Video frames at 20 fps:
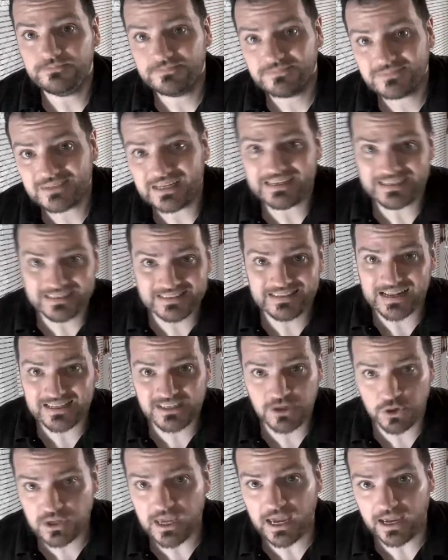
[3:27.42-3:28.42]
That's
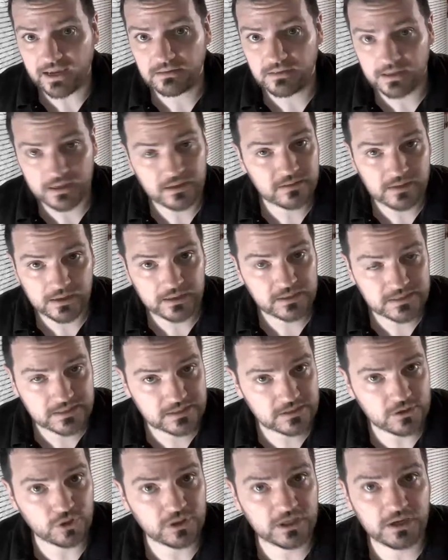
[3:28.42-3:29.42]
okay. There's
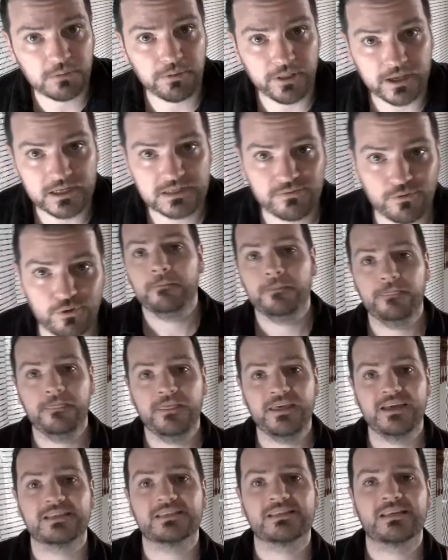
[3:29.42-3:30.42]
certainly a place for it.
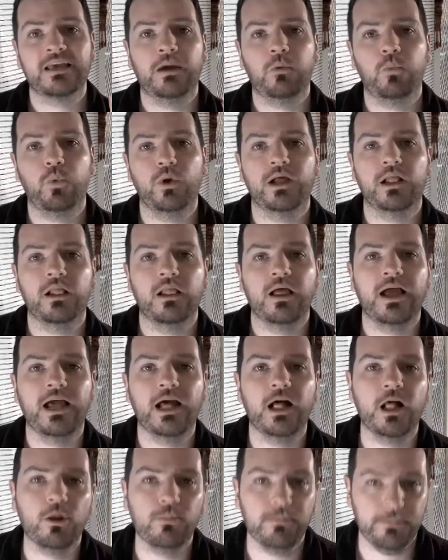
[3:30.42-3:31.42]
This will
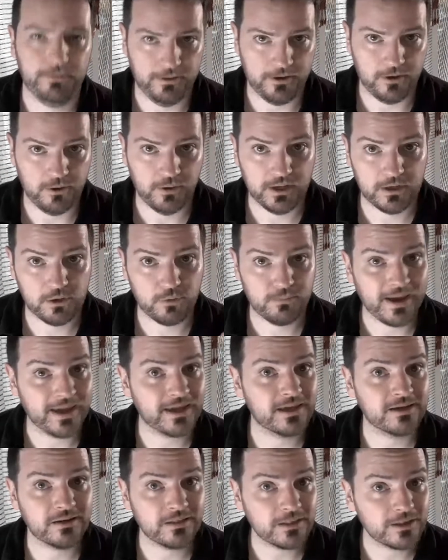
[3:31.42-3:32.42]
help though. It'll make
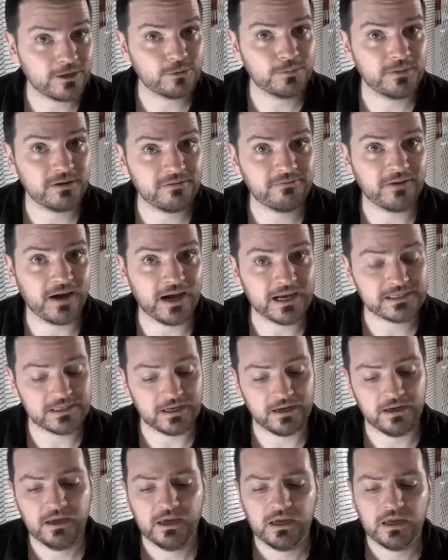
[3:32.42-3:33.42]
it a little bit
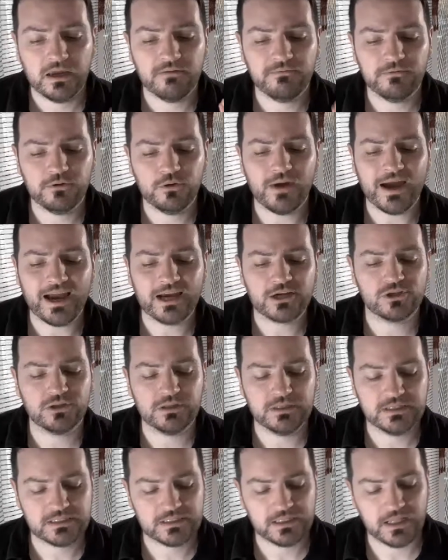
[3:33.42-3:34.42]
faster. If you
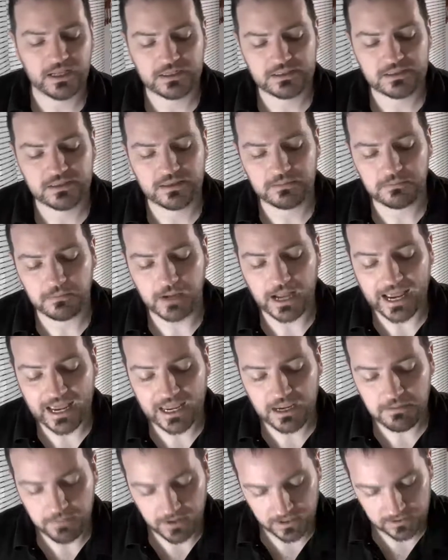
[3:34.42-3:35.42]
actually select the
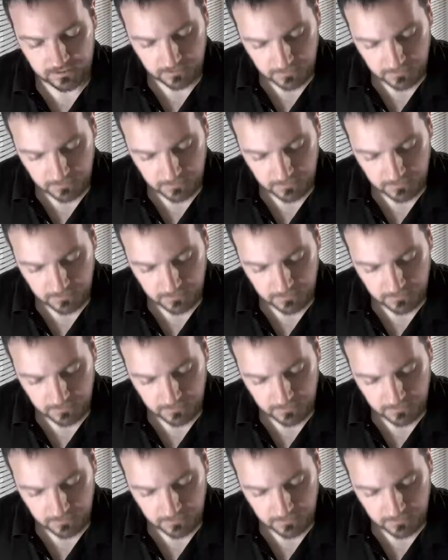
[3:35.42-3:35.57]
A button,